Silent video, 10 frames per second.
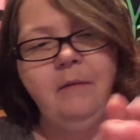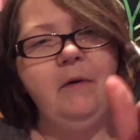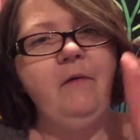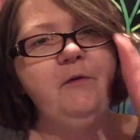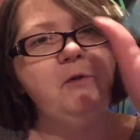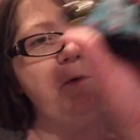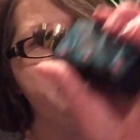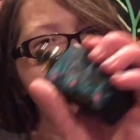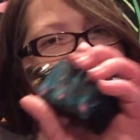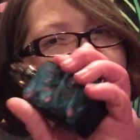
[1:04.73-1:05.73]
I'm not for
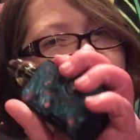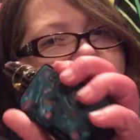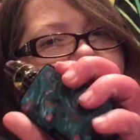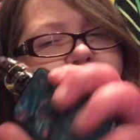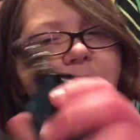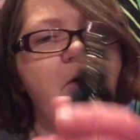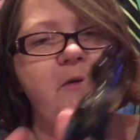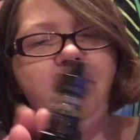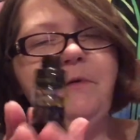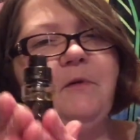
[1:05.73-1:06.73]
sure, but the Drag
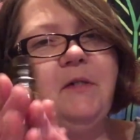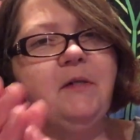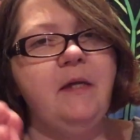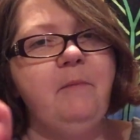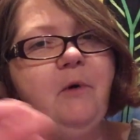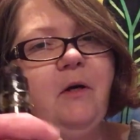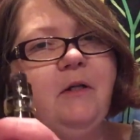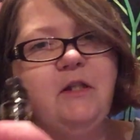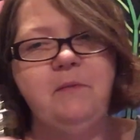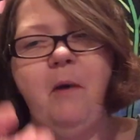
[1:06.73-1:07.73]
2 feels slimmer
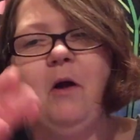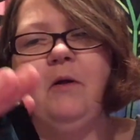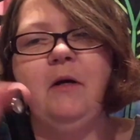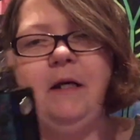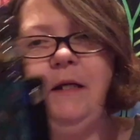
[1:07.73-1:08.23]
and smaller.